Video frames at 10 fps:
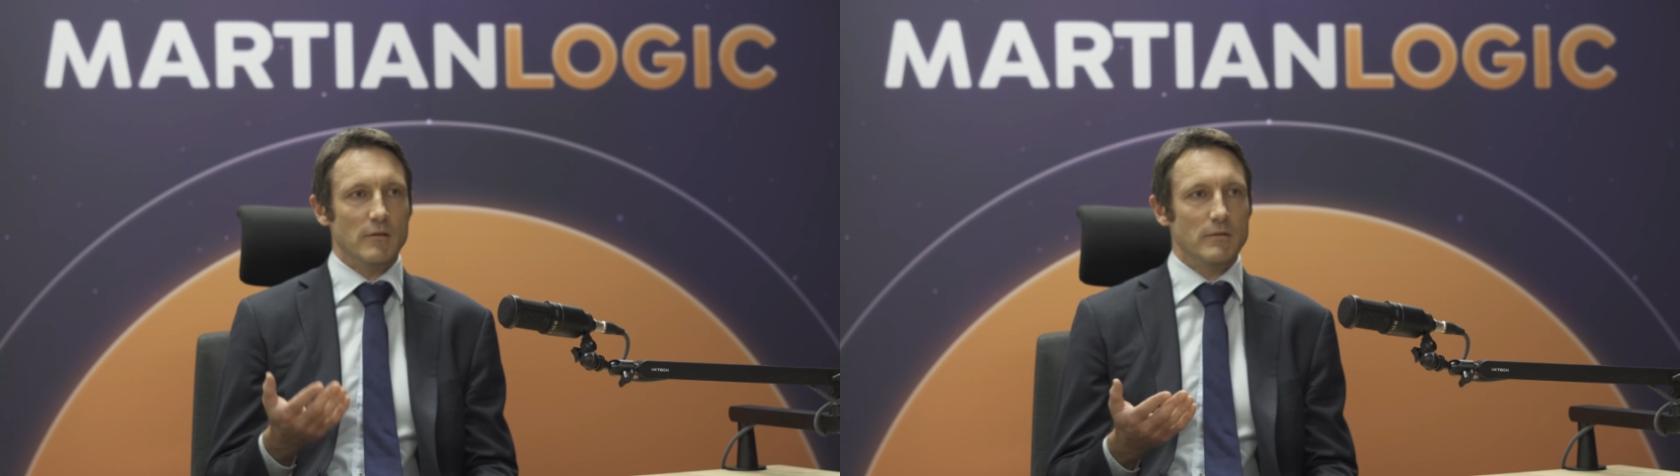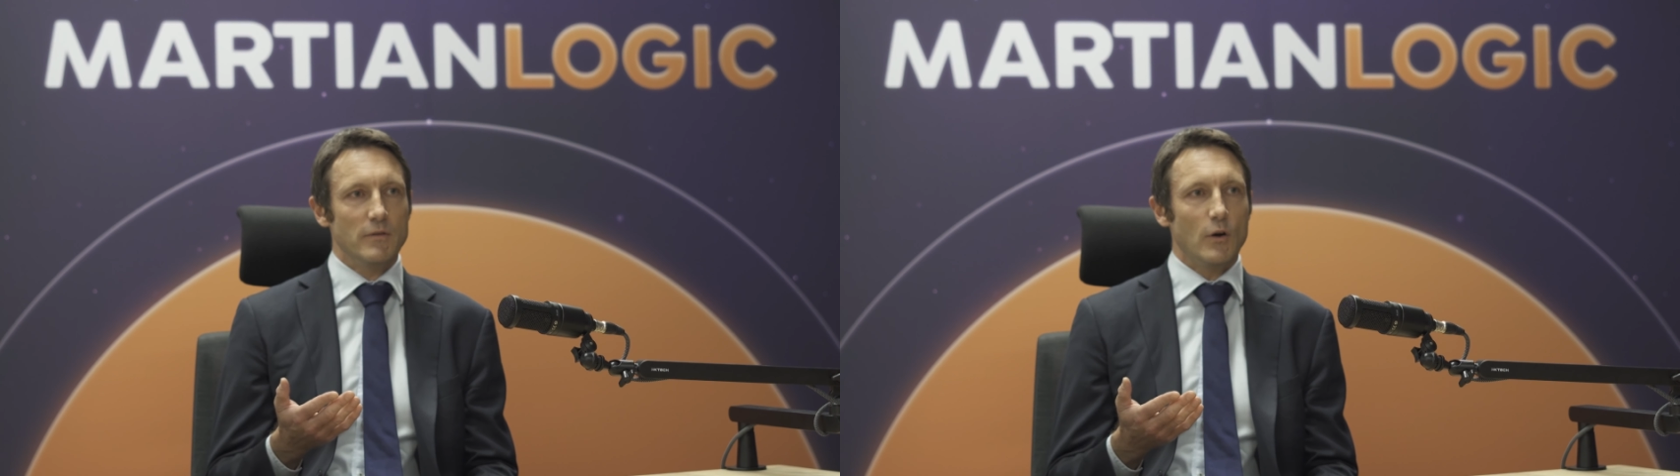
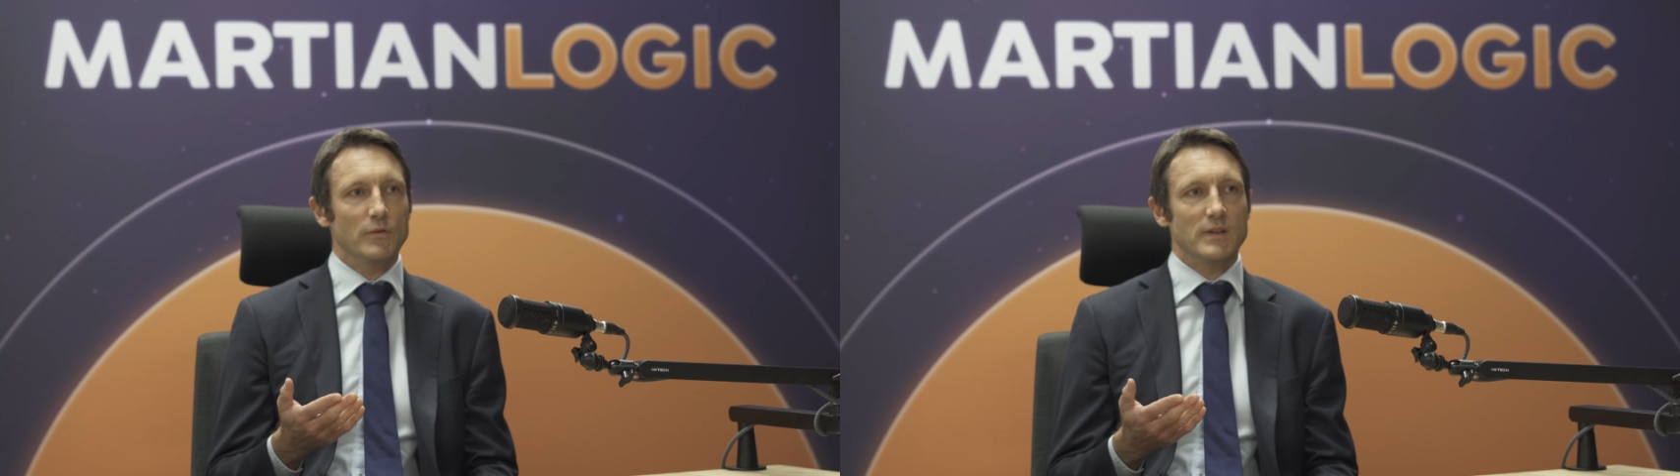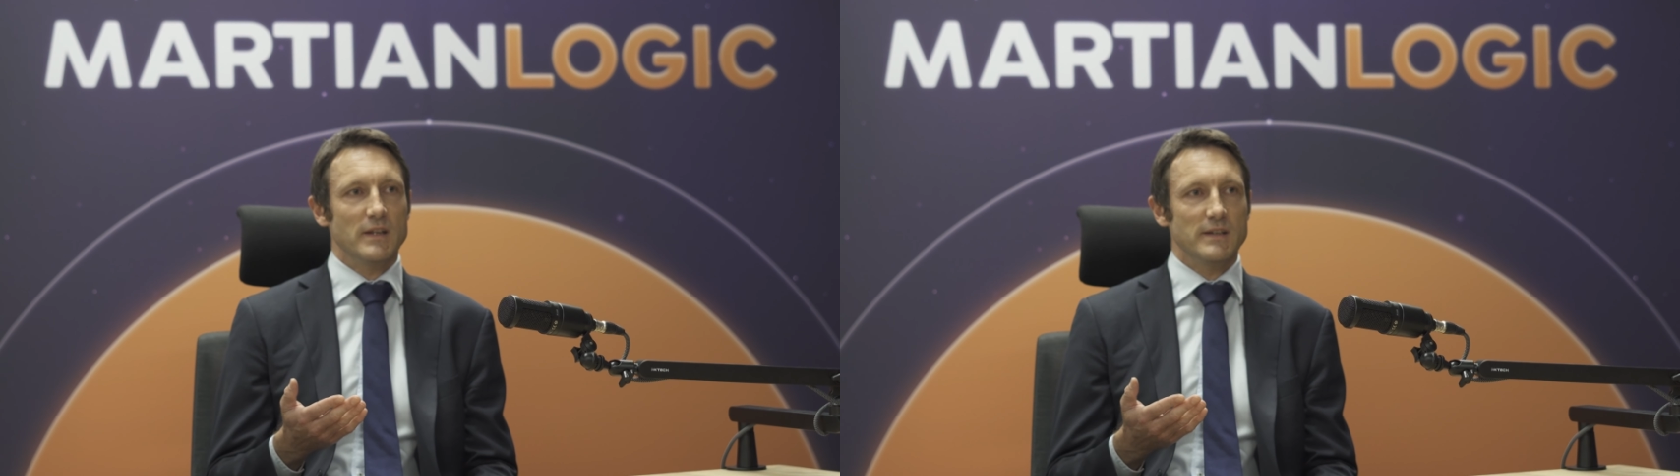
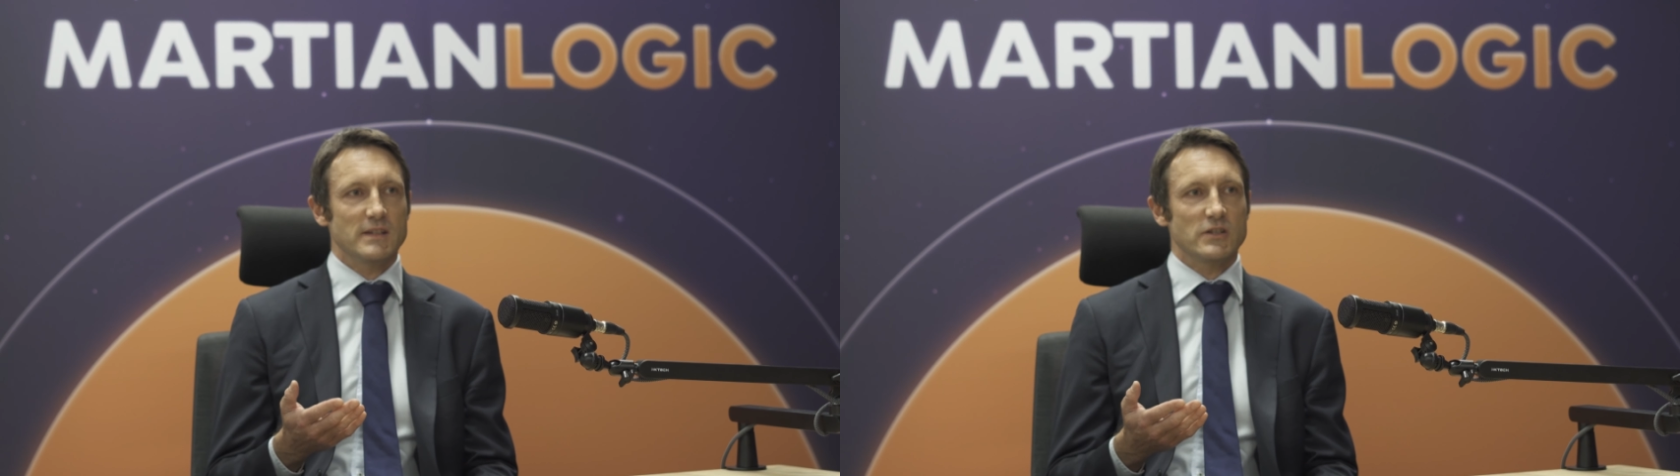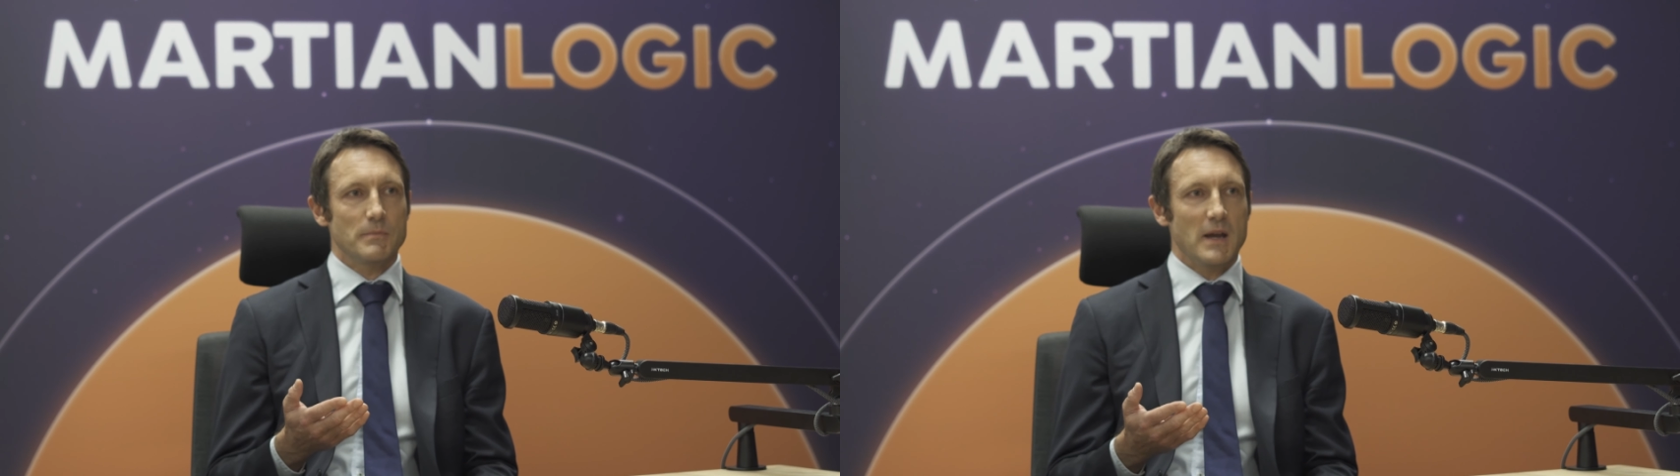involved in the
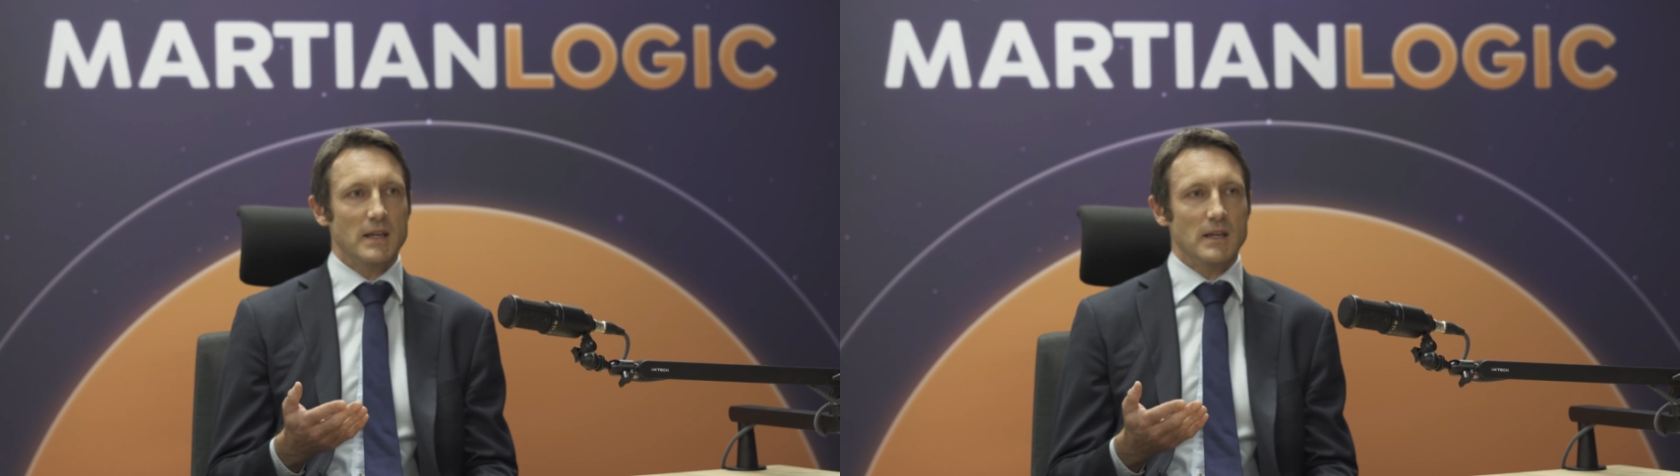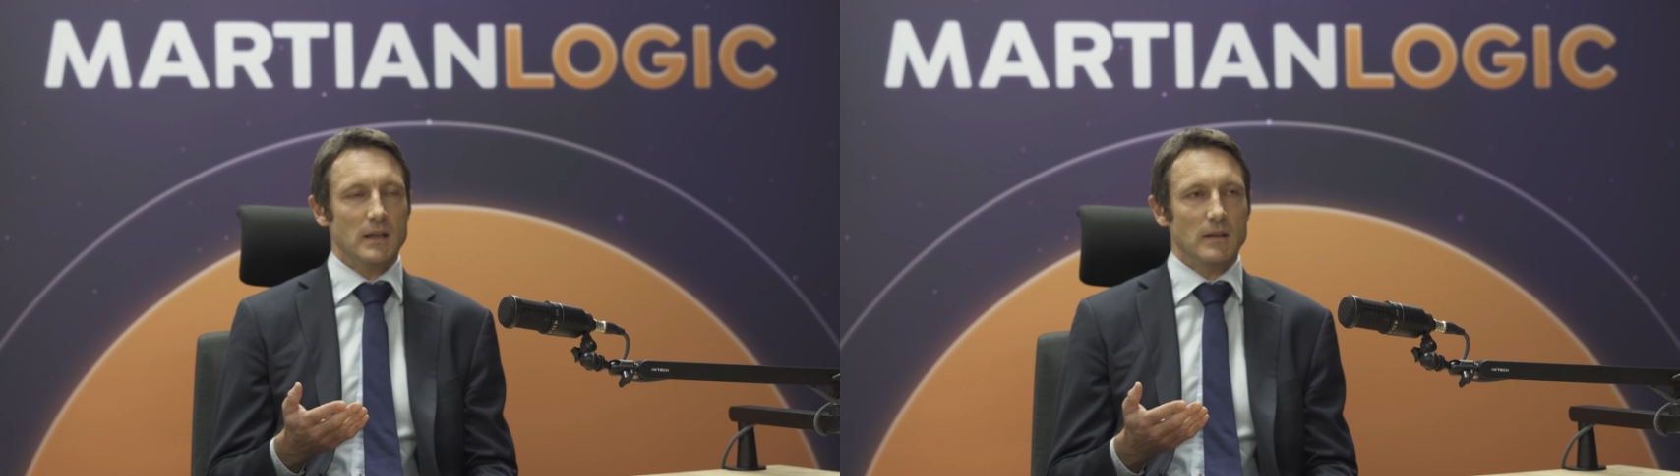decision
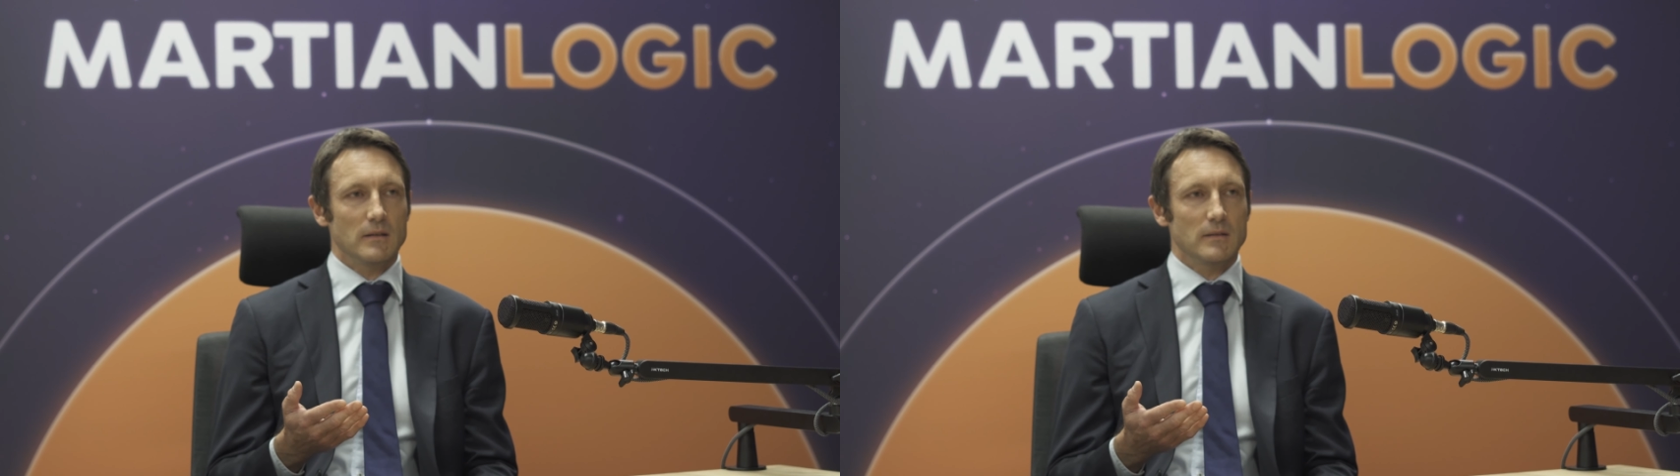making.